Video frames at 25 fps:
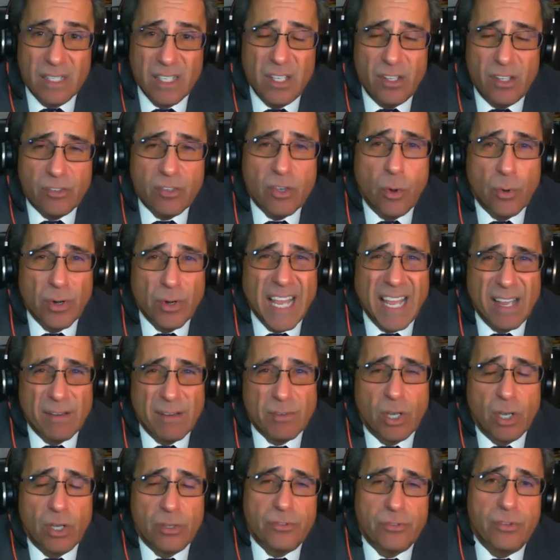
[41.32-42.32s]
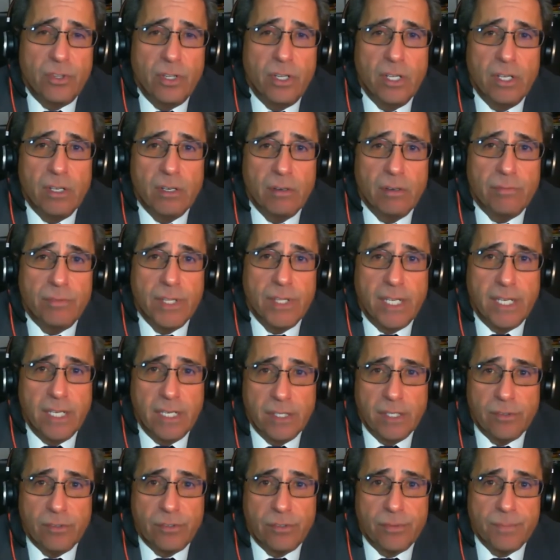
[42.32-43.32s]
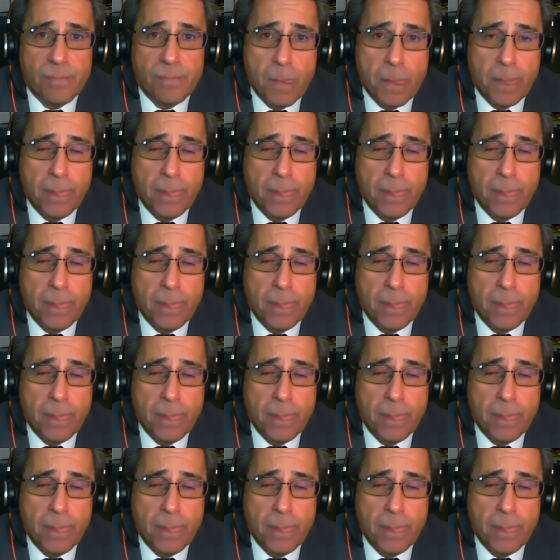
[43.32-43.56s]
is going to have custody of the kids.